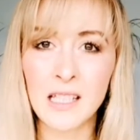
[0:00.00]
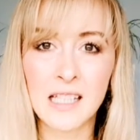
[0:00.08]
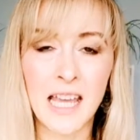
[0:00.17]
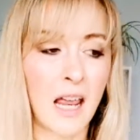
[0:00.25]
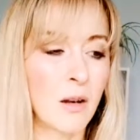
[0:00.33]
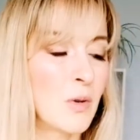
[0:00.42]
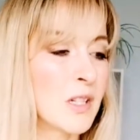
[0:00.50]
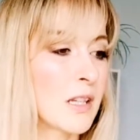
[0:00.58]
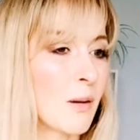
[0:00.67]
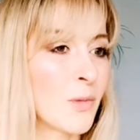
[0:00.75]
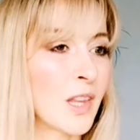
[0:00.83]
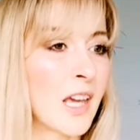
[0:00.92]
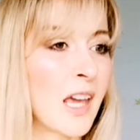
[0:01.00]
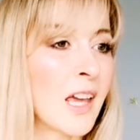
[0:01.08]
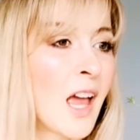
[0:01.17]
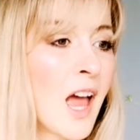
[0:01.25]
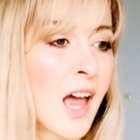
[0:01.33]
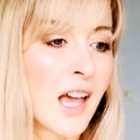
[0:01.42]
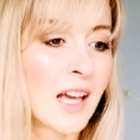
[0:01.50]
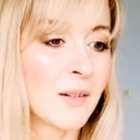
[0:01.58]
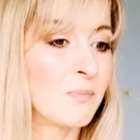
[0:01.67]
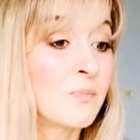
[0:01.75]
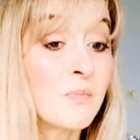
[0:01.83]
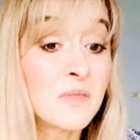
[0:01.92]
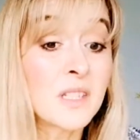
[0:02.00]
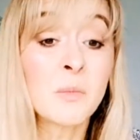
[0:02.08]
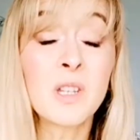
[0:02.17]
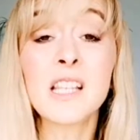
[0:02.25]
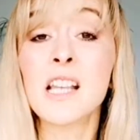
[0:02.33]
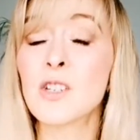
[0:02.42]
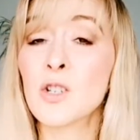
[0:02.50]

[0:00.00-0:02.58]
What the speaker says: It can be something that